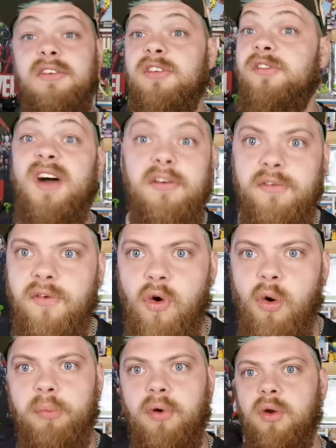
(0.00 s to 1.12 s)
It gave us Fat
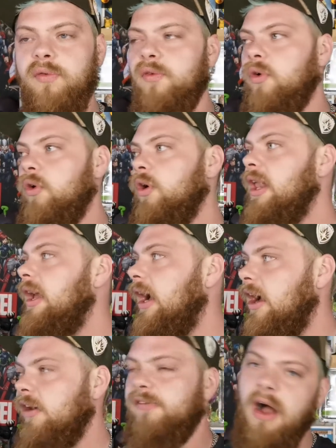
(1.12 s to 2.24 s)
Four, Bro Four,
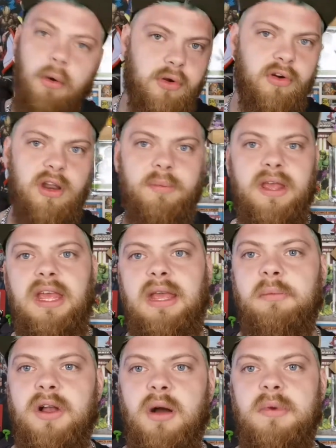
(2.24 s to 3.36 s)
Valkyrie
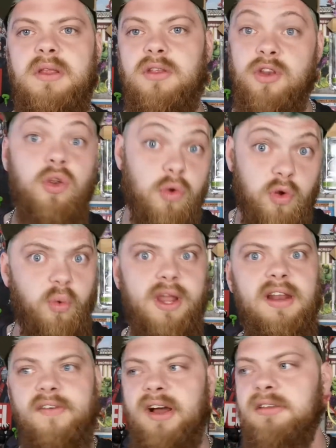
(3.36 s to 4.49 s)
becoming the new
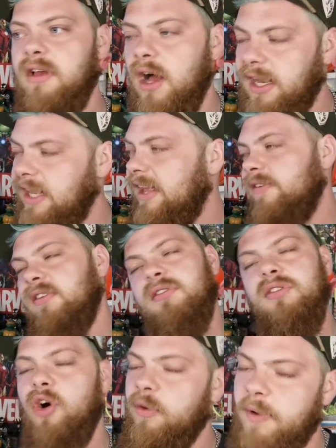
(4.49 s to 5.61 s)
Queen of Asgard. It gave us
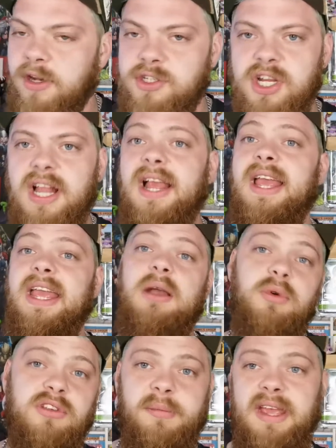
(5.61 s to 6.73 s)
so much.
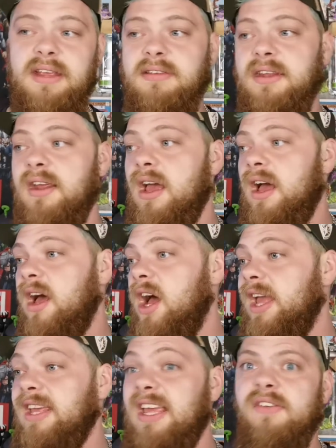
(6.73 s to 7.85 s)
It was amazing.
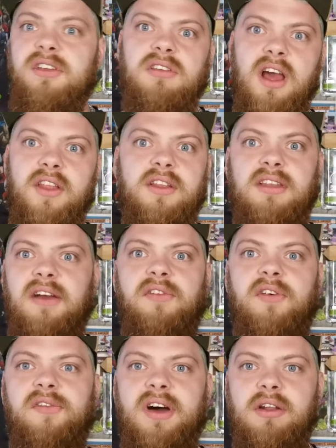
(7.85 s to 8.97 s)
It gave us the
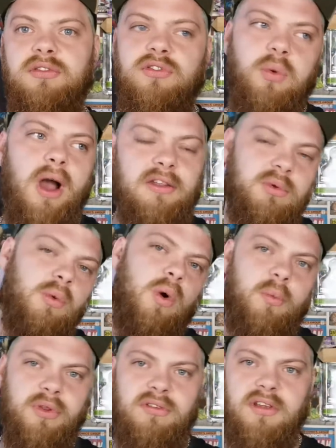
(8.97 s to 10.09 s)
death of Thanos twice, where
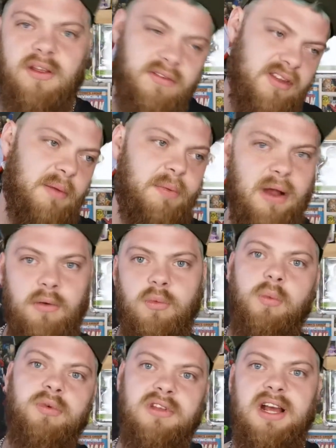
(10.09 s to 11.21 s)
one was a slap out
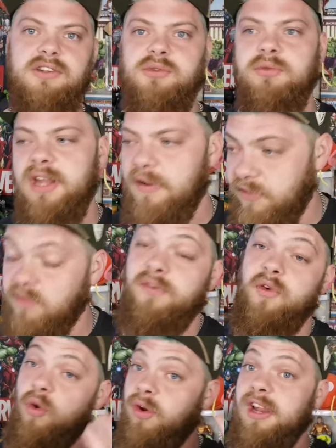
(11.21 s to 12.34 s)
and one was an actual death.
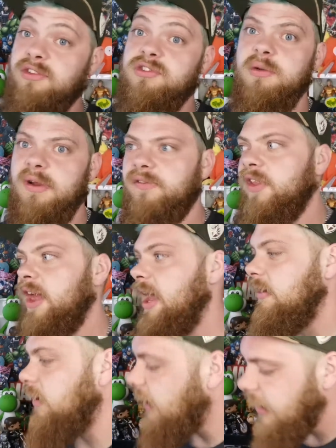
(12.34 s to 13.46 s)
Four literally went for the
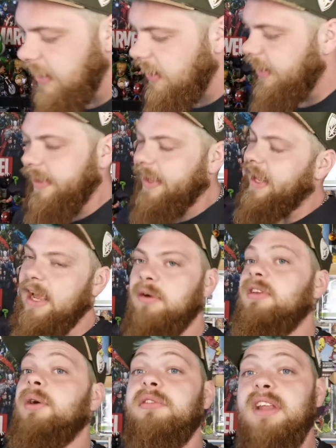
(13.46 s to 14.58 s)
head. He was